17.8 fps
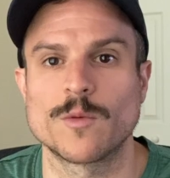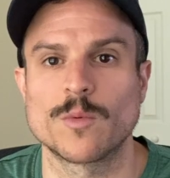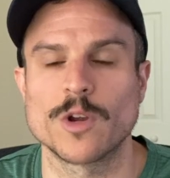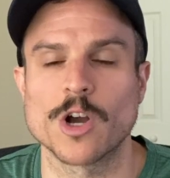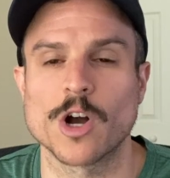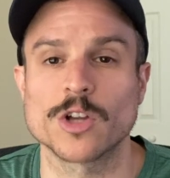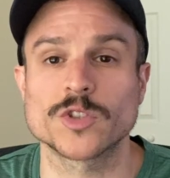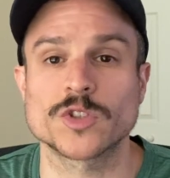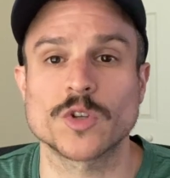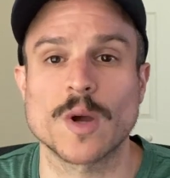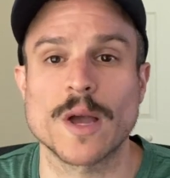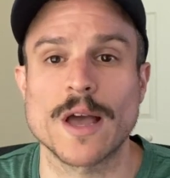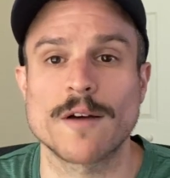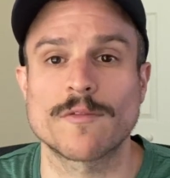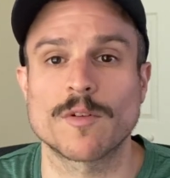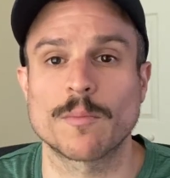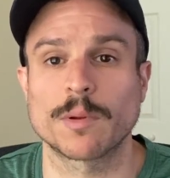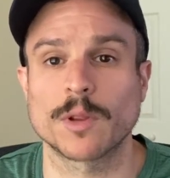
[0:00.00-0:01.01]
And we also
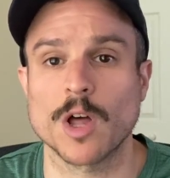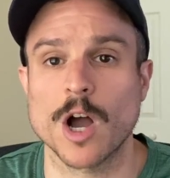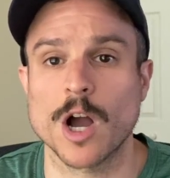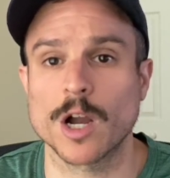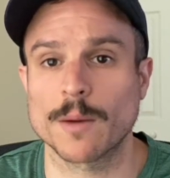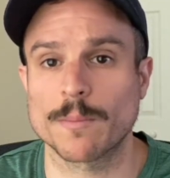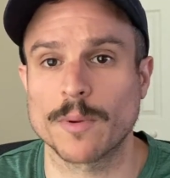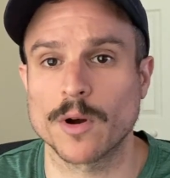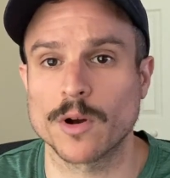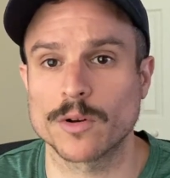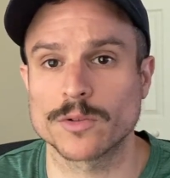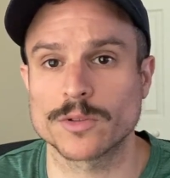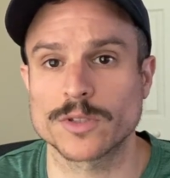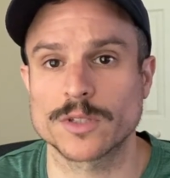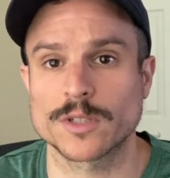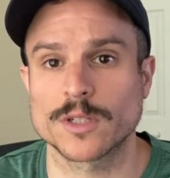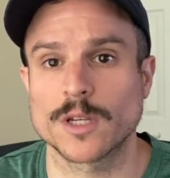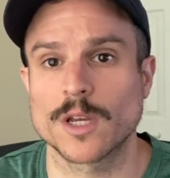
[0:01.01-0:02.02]
have a blog
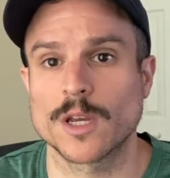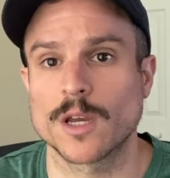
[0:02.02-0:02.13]
post